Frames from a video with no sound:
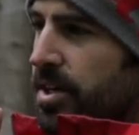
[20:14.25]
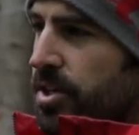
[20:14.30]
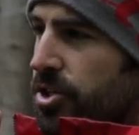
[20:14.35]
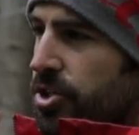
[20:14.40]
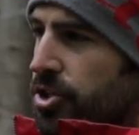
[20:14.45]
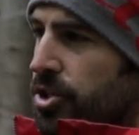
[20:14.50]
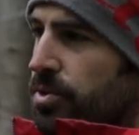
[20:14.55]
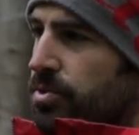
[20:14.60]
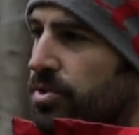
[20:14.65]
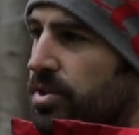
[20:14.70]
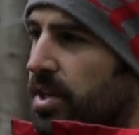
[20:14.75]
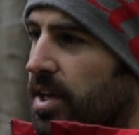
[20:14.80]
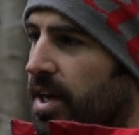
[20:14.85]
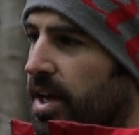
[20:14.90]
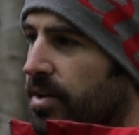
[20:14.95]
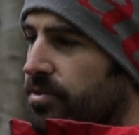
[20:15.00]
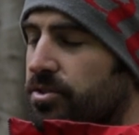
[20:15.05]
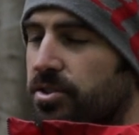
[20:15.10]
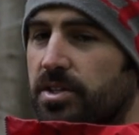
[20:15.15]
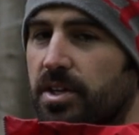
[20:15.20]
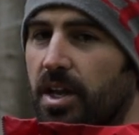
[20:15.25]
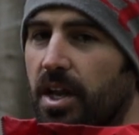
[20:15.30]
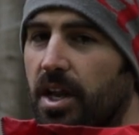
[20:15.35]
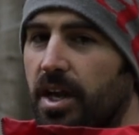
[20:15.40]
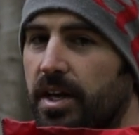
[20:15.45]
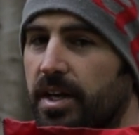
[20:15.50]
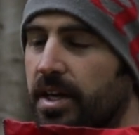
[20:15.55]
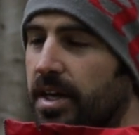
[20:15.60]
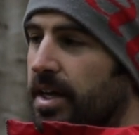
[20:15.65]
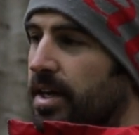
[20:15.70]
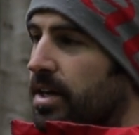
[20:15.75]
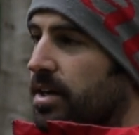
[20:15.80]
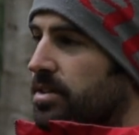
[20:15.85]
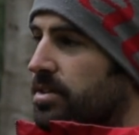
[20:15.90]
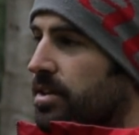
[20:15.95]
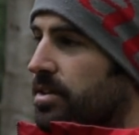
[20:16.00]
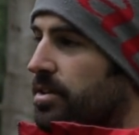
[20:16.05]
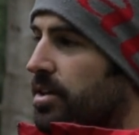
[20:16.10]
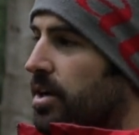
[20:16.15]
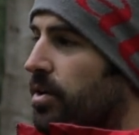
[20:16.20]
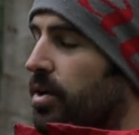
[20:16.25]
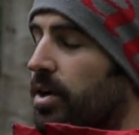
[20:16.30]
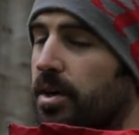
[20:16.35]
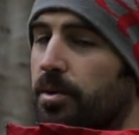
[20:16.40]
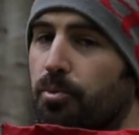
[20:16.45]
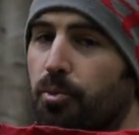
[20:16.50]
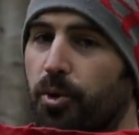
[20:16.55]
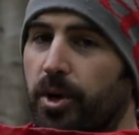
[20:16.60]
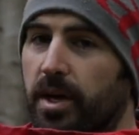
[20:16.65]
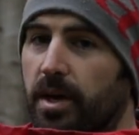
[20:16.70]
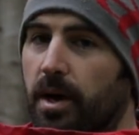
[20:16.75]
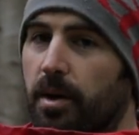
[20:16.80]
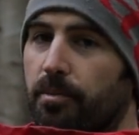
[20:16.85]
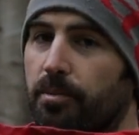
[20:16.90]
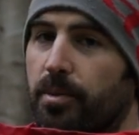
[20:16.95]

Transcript: shoot to the left slightly because I know I can bring